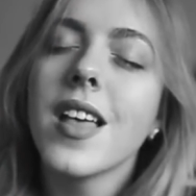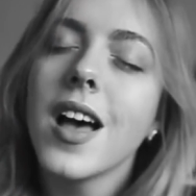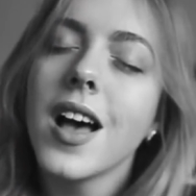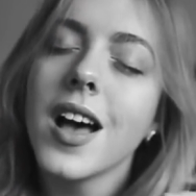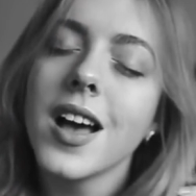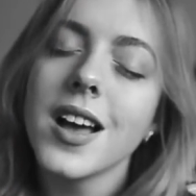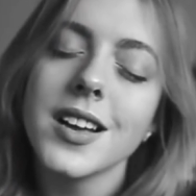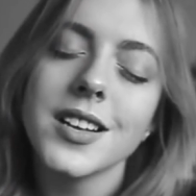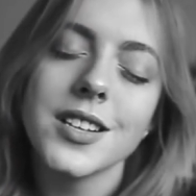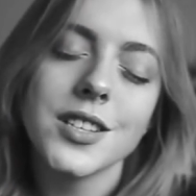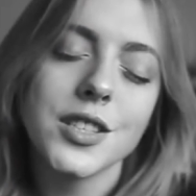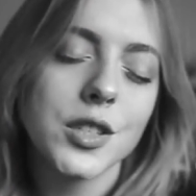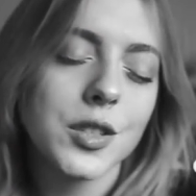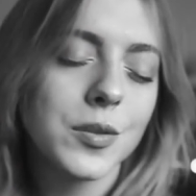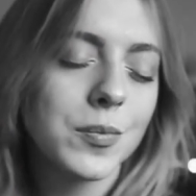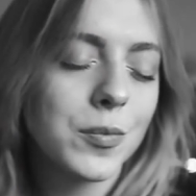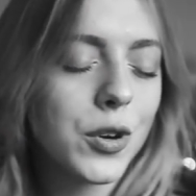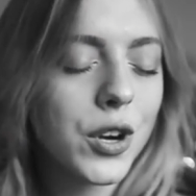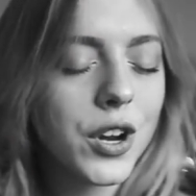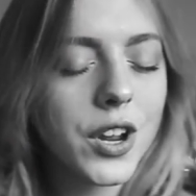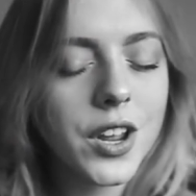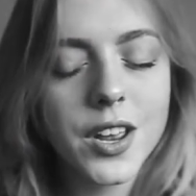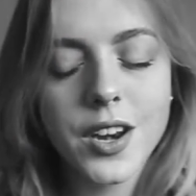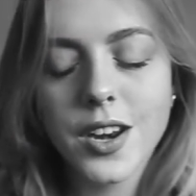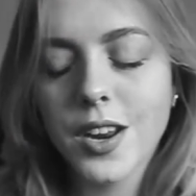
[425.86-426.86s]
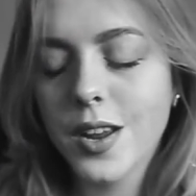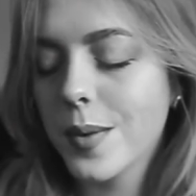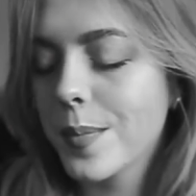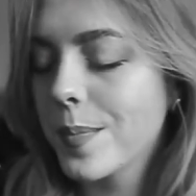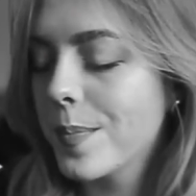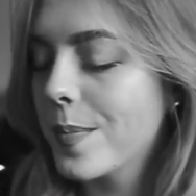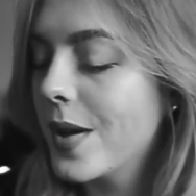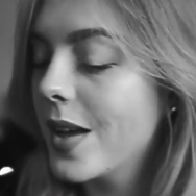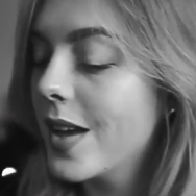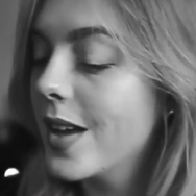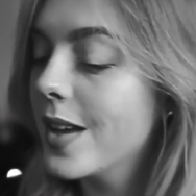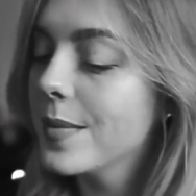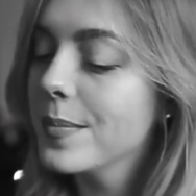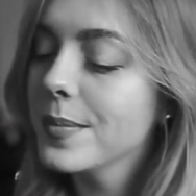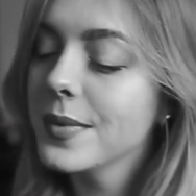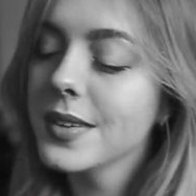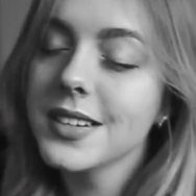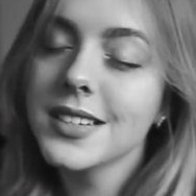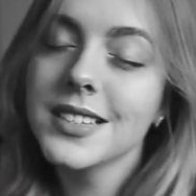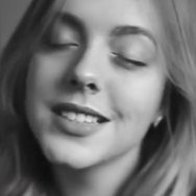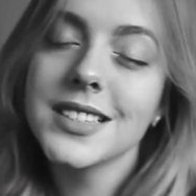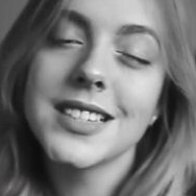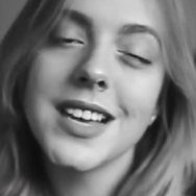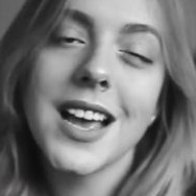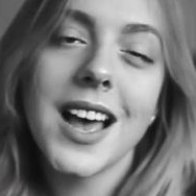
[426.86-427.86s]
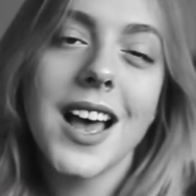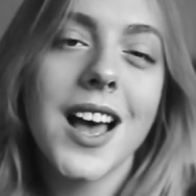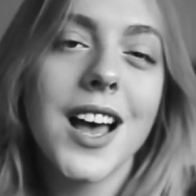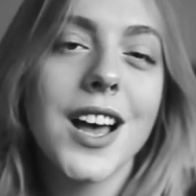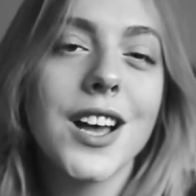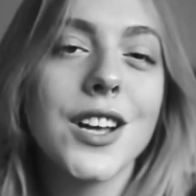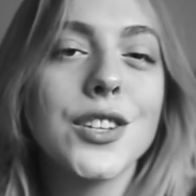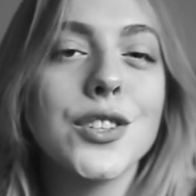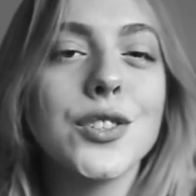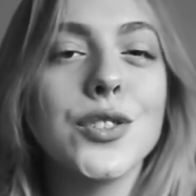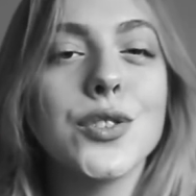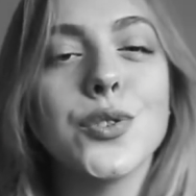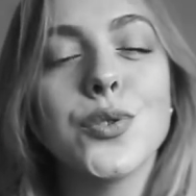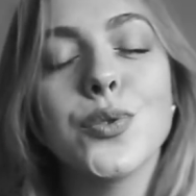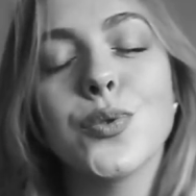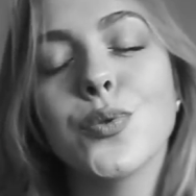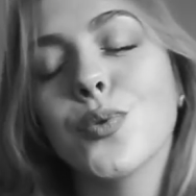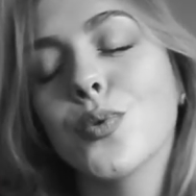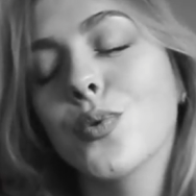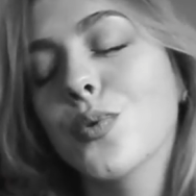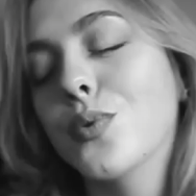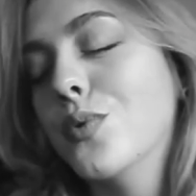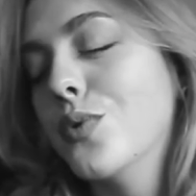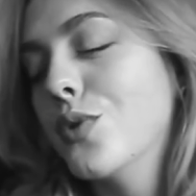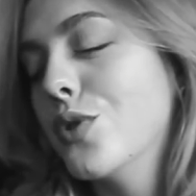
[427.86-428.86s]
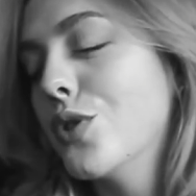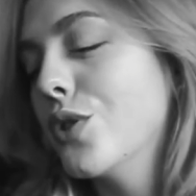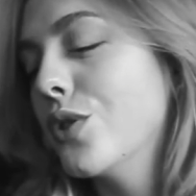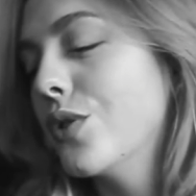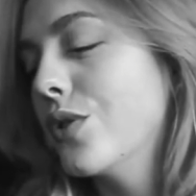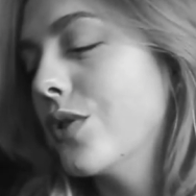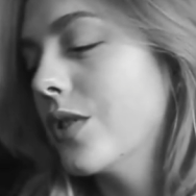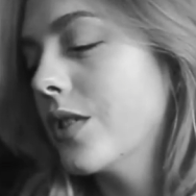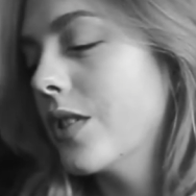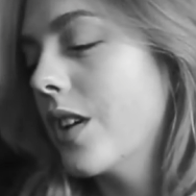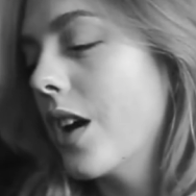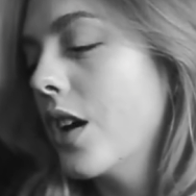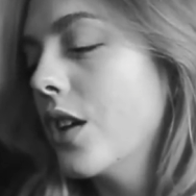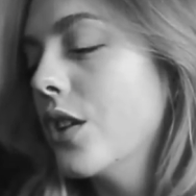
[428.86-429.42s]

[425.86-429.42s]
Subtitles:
lines, pretty baby tattoos.